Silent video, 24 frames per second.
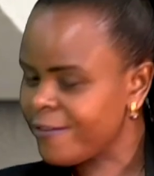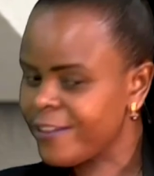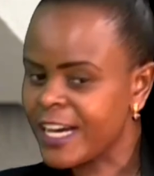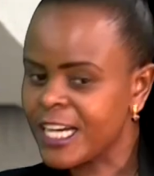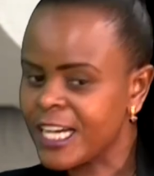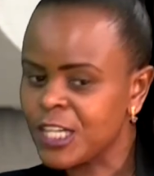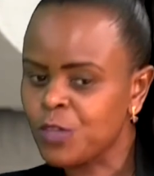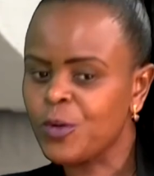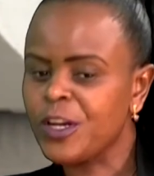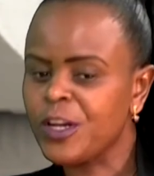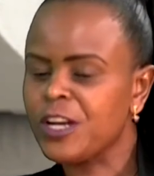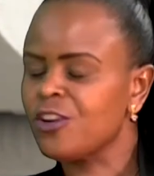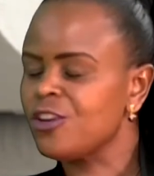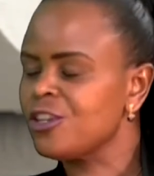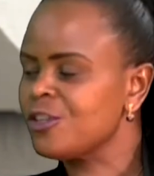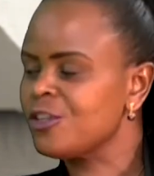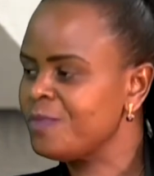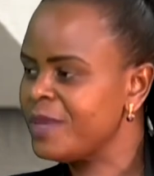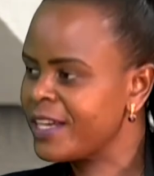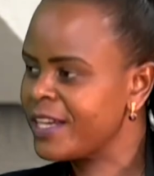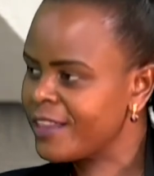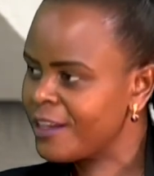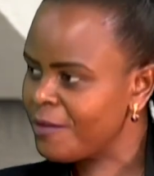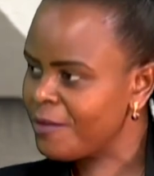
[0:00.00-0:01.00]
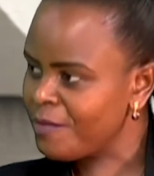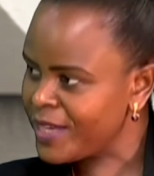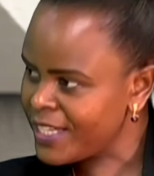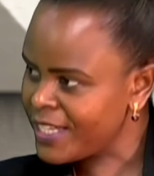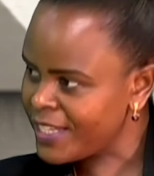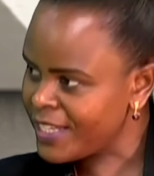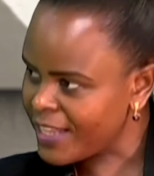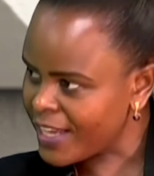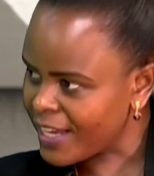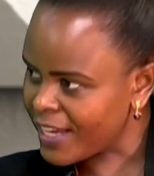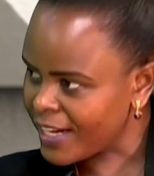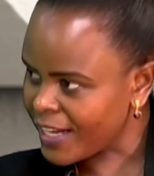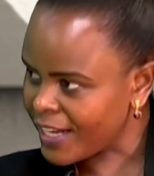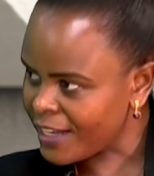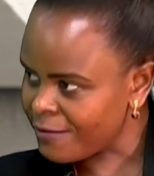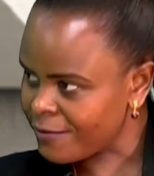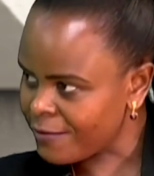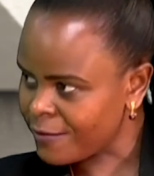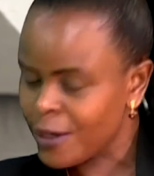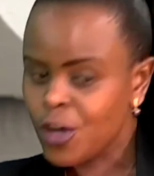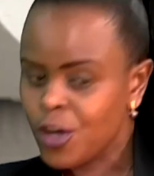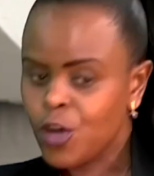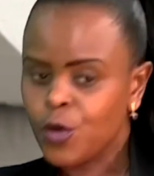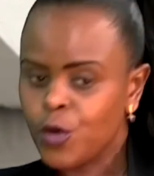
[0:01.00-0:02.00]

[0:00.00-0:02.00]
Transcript: That will not make them end their life.